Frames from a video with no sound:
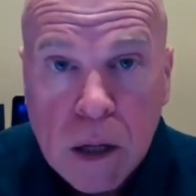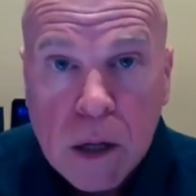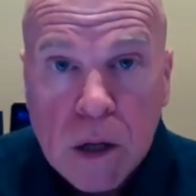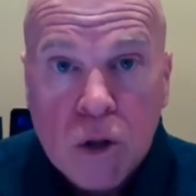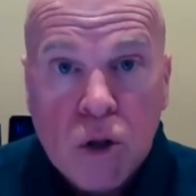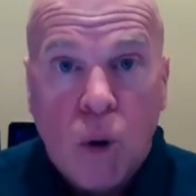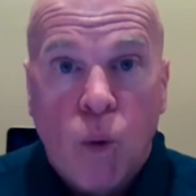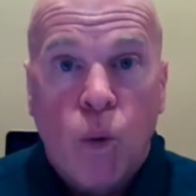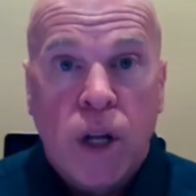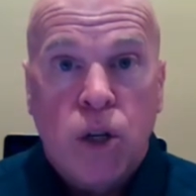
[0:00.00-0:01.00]
So
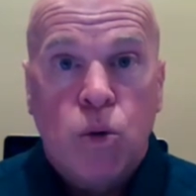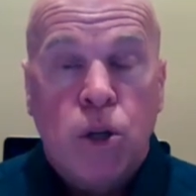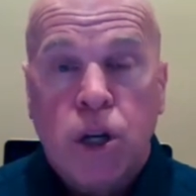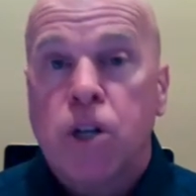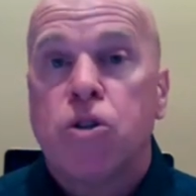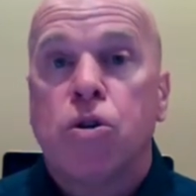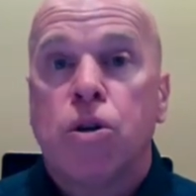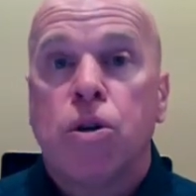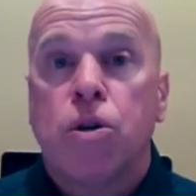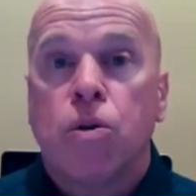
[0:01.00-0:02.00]
when you look at
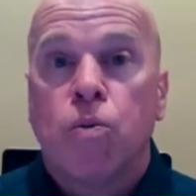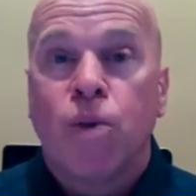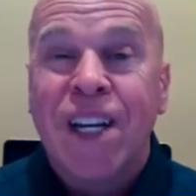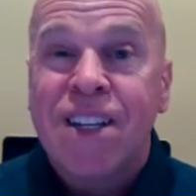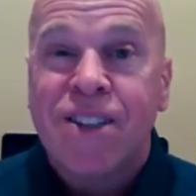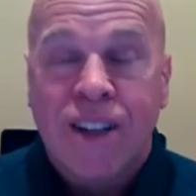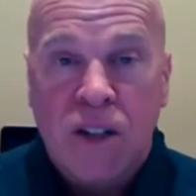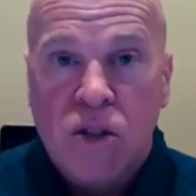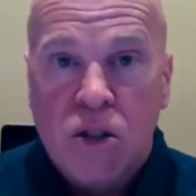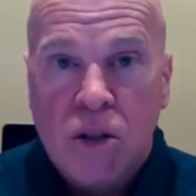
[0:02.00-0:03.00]
your
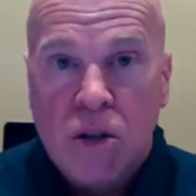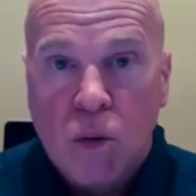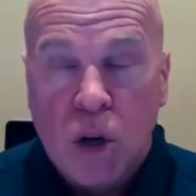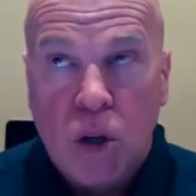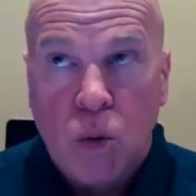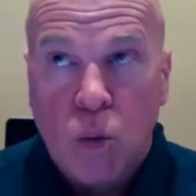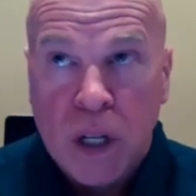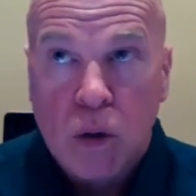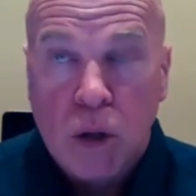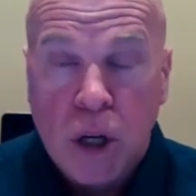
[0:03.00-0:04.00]
reasons, when
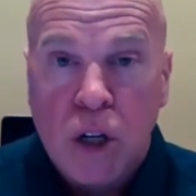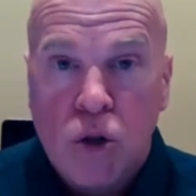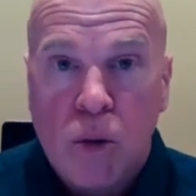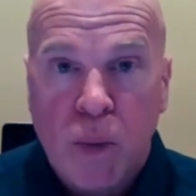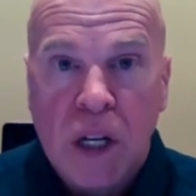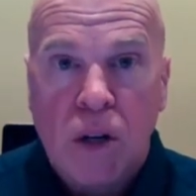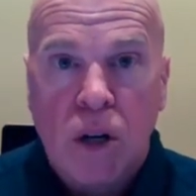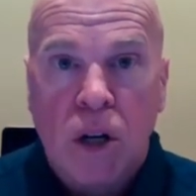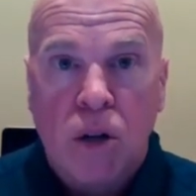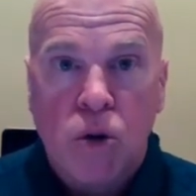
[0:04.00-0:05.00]
you look at your opinion or
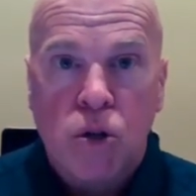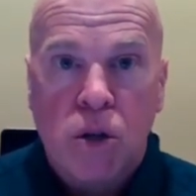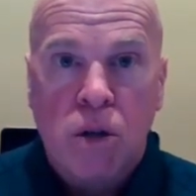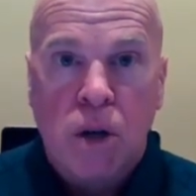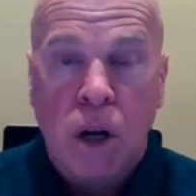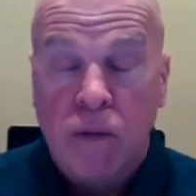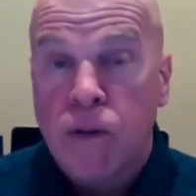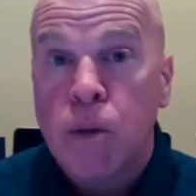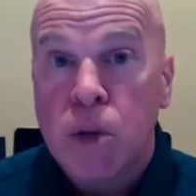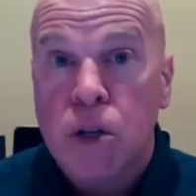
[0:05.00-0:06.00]
conclusion,
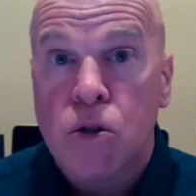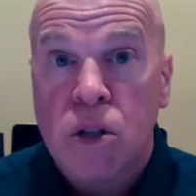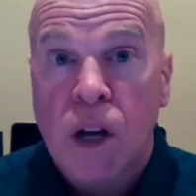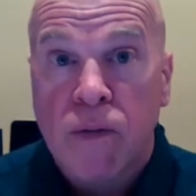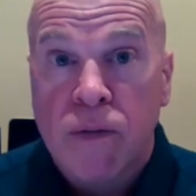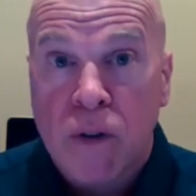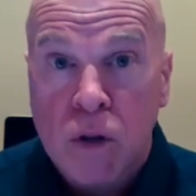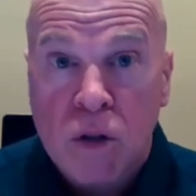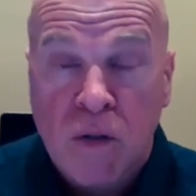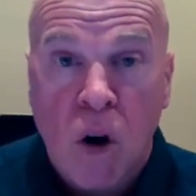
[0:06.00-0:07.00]
confirm to yourself,
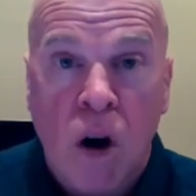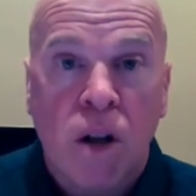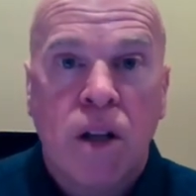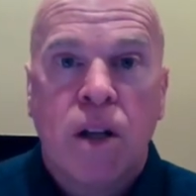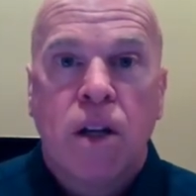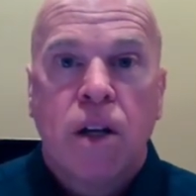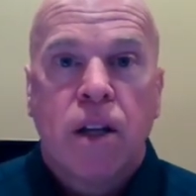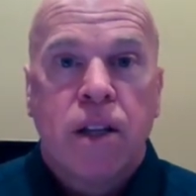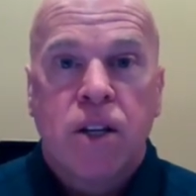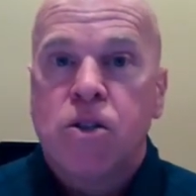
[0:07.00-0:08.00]
first of all,
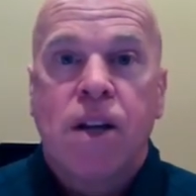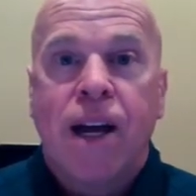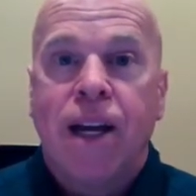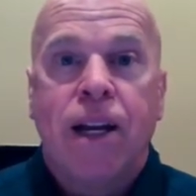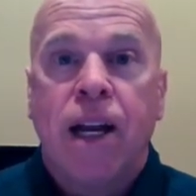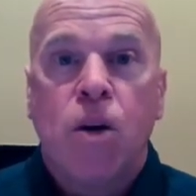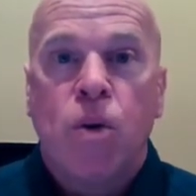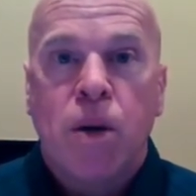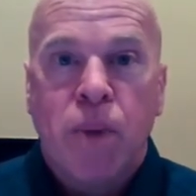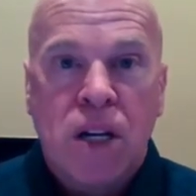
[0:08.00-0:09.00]
that it's not in any
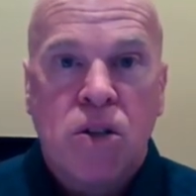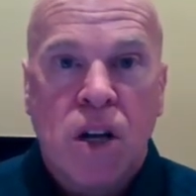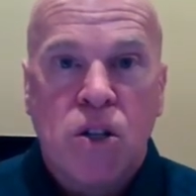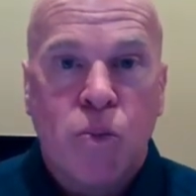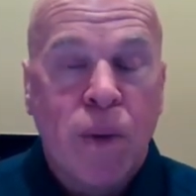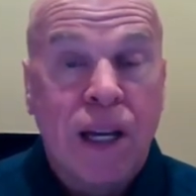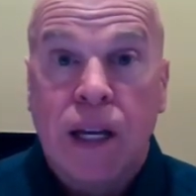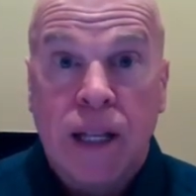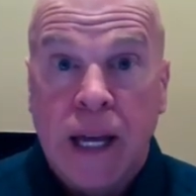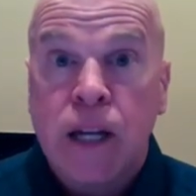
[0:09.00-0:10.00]
way based on
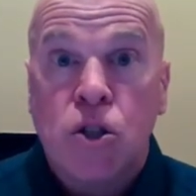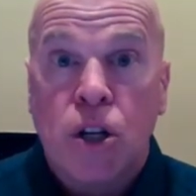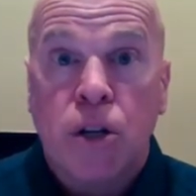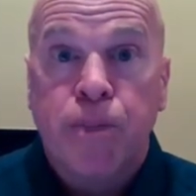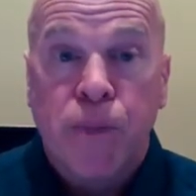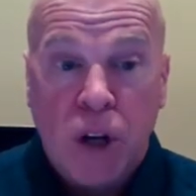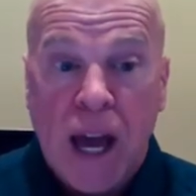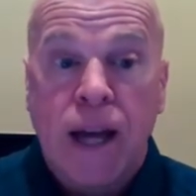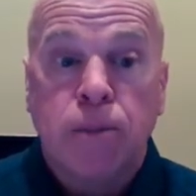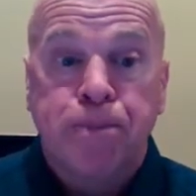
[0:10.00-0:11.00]
speculation, okay?